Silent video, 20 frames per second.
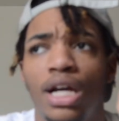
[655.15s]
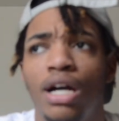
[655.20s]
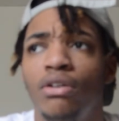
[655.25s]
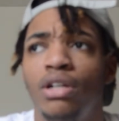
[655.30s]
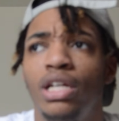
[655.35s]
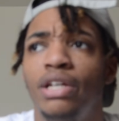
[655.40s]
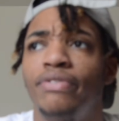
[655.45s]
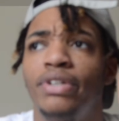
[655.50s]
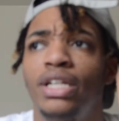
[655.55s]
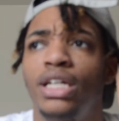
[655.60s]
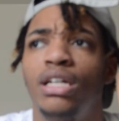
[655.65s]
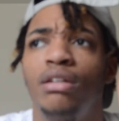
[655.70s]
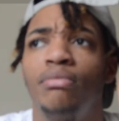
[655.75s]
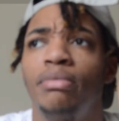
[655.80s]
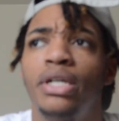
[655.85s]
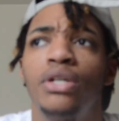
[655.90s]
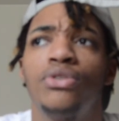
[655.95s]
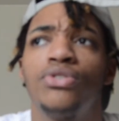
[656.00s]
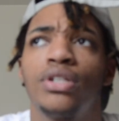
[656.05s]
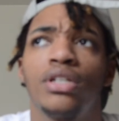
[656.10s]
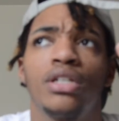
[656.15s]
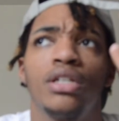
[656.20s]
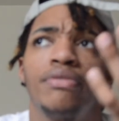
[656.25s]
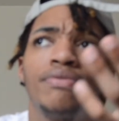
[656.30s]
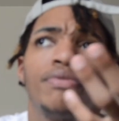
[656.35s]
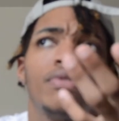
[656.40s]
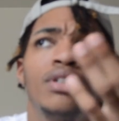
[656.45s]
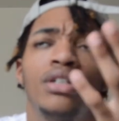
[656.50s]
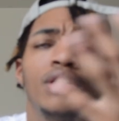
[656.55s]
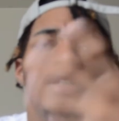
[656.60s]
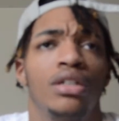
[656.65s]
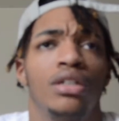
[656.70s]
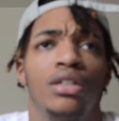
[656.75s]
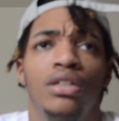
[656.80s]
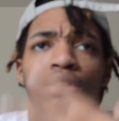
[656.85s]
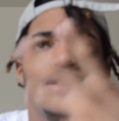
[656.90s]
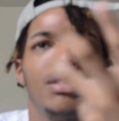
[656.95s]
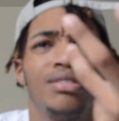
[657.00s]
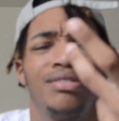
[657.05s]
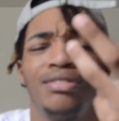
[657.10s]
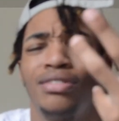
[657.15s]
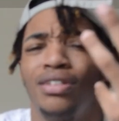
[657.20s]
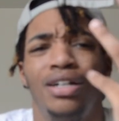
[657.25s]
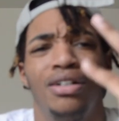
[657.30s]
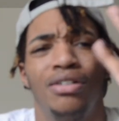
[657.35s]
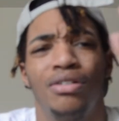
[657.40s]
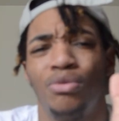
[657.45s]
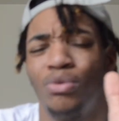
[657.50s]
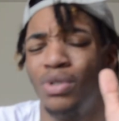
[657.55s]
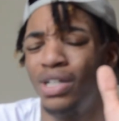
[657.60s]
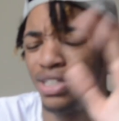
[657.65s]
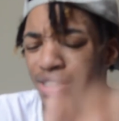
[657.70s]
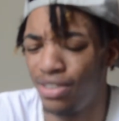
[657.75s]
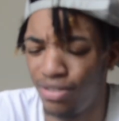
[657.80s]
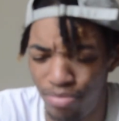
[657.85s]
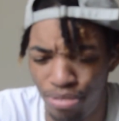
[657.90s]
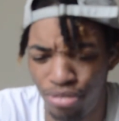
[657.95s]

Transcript: I don't even need music if... No, what?